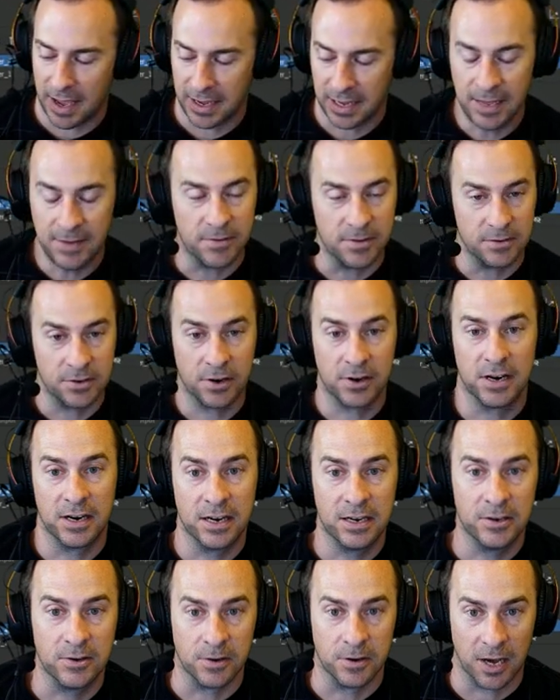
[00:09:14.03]
even turn it
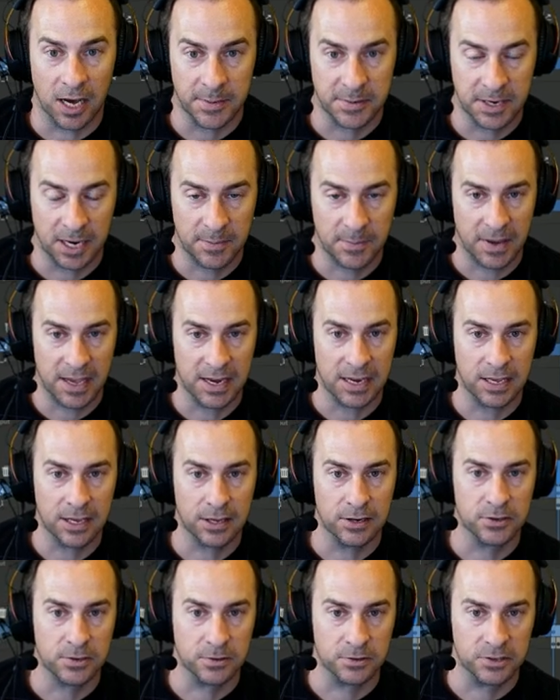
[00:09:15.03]
into an object by hitting
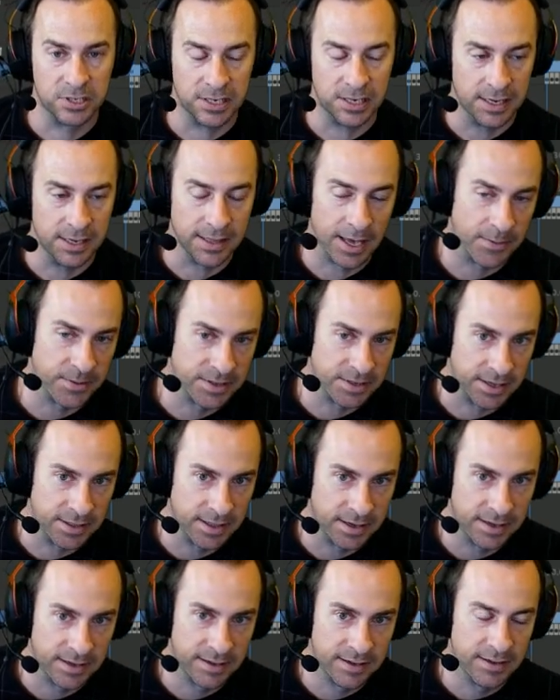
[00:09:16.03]
Control-G. That was on
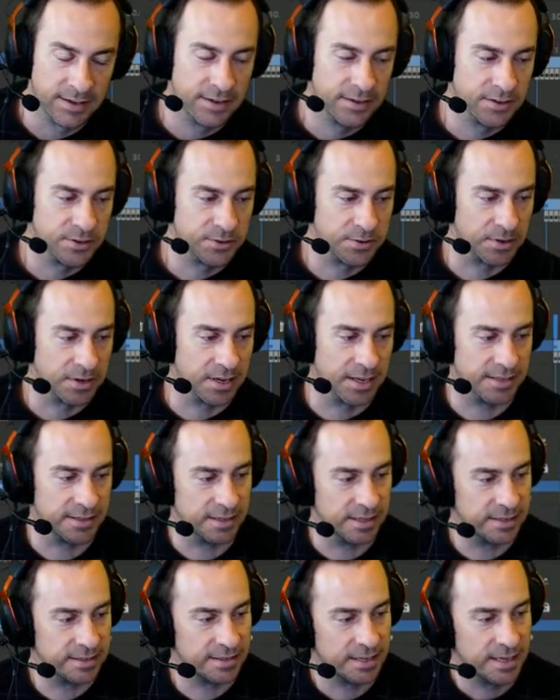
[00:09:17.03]
the shortcuts
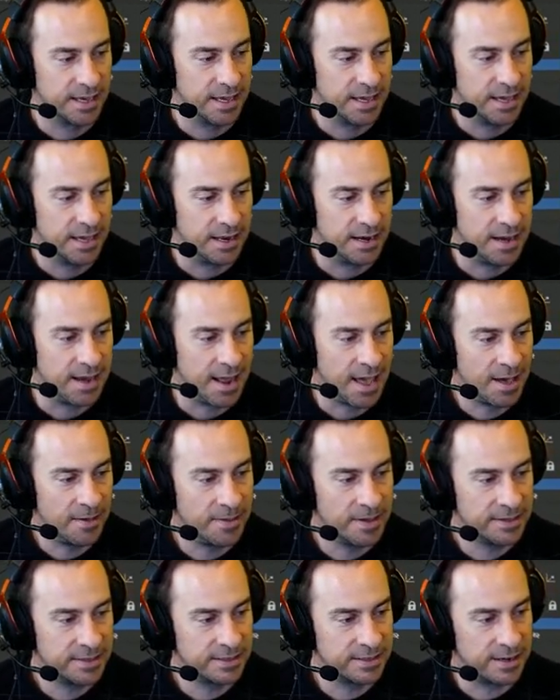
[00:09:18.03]
list. Now
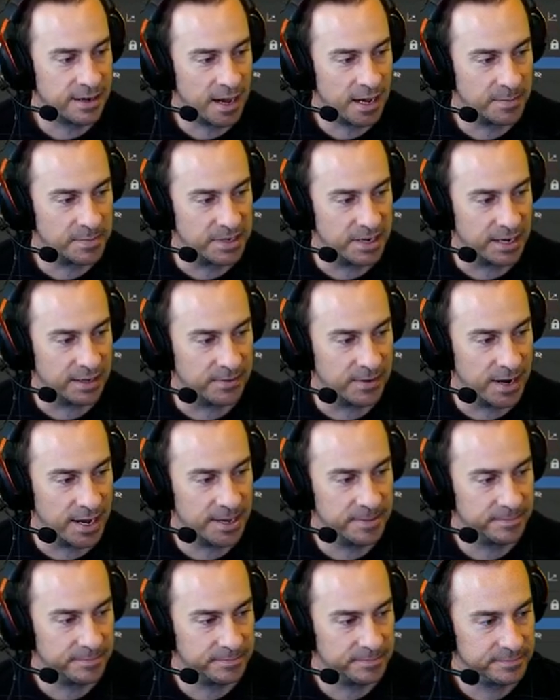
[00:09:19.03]
this is an object,
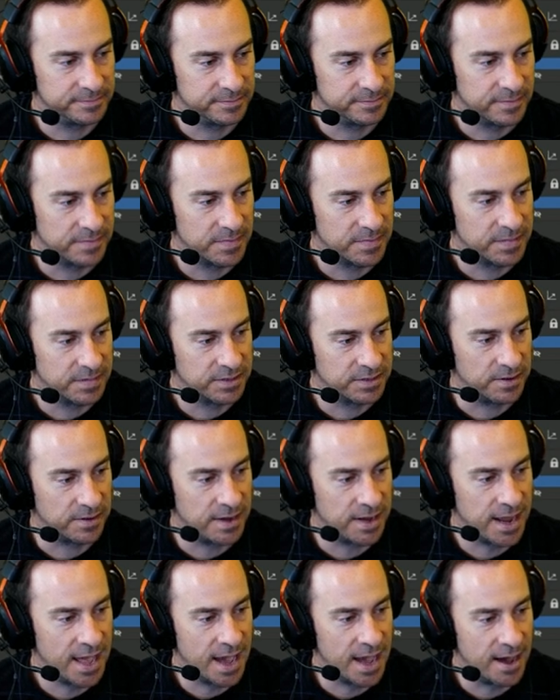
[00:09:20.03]
right? So
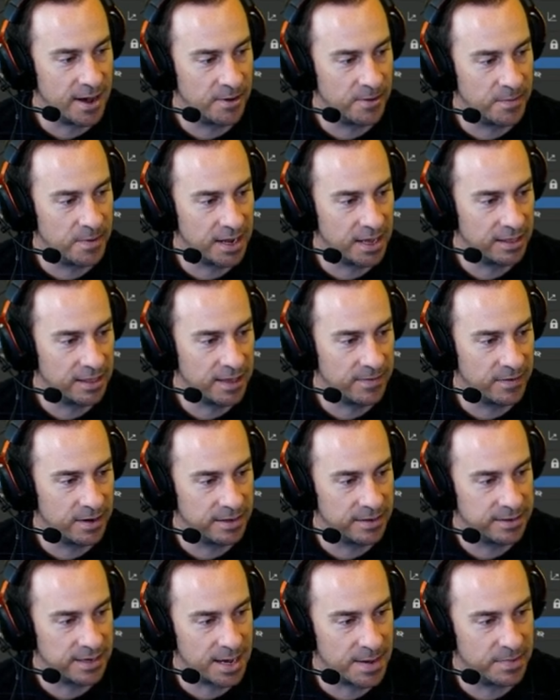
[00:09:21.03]
now when I leave it
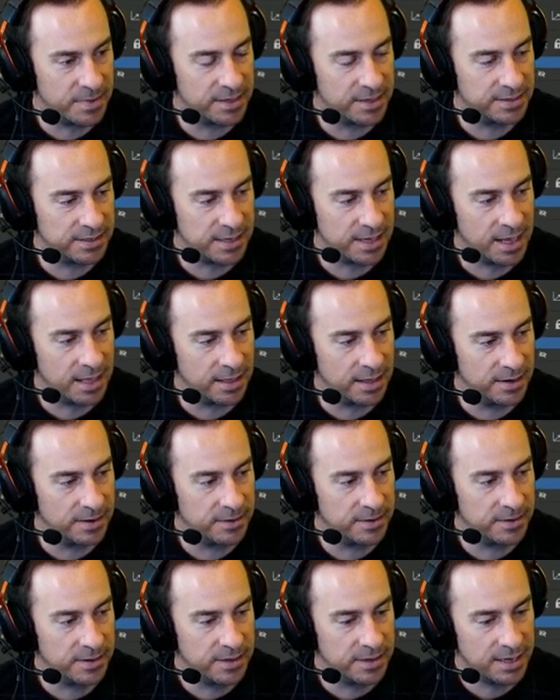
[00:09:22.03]
on top of this
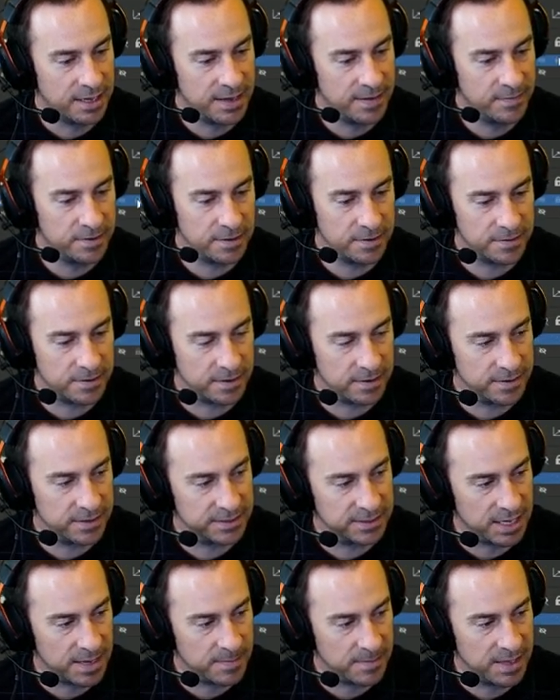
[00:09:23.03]
yellow, even though they're on the
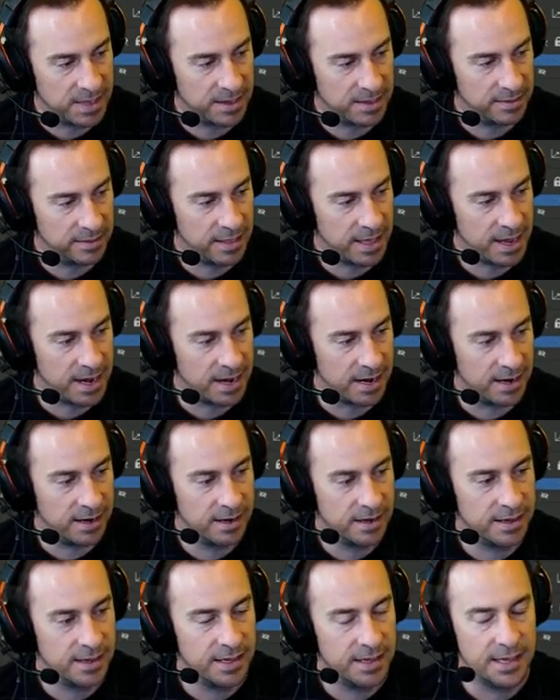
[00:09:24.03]
same layer,
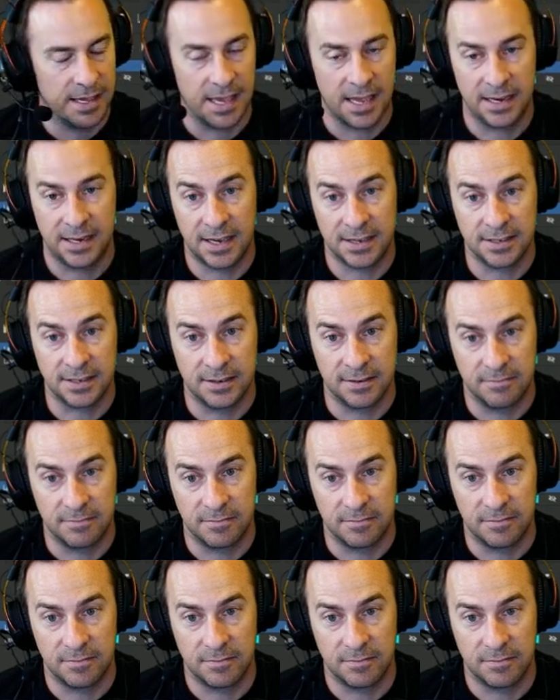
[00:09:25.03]
it doesn't